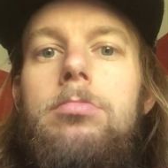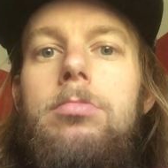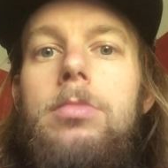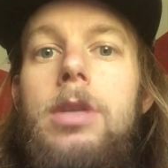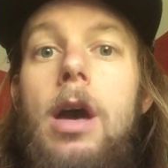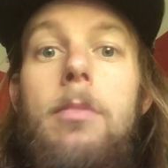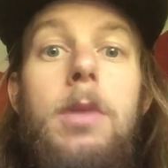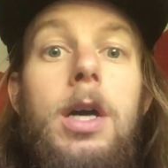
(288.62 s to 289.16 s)

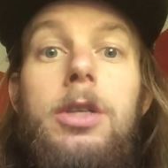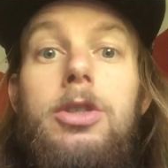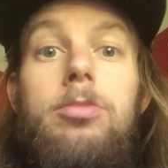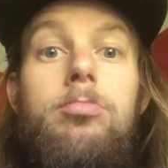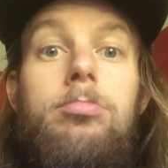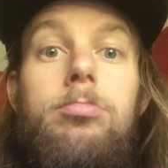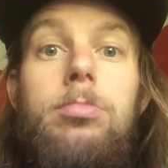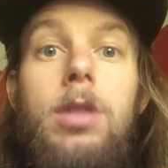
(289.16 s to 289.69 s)
Not much.
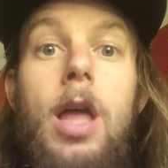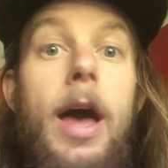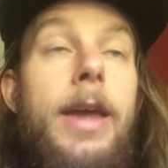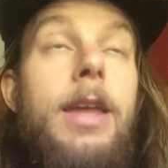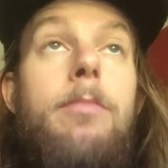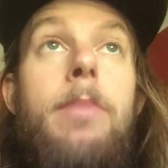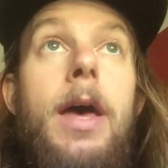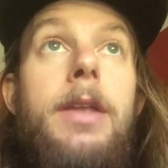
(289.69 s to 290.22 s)
Lying
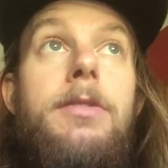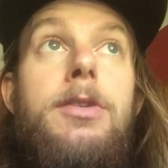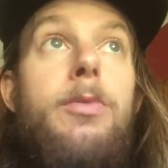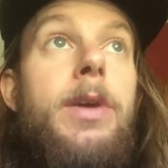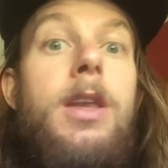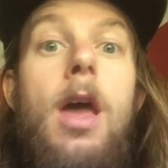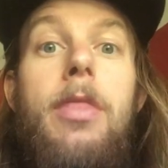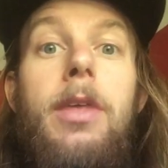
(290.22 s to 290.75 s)
in bed,
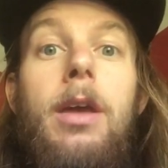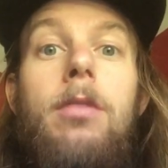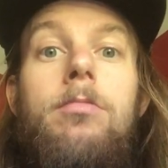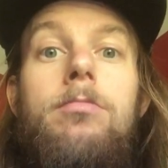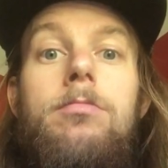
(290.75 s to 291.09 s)
doing nothing.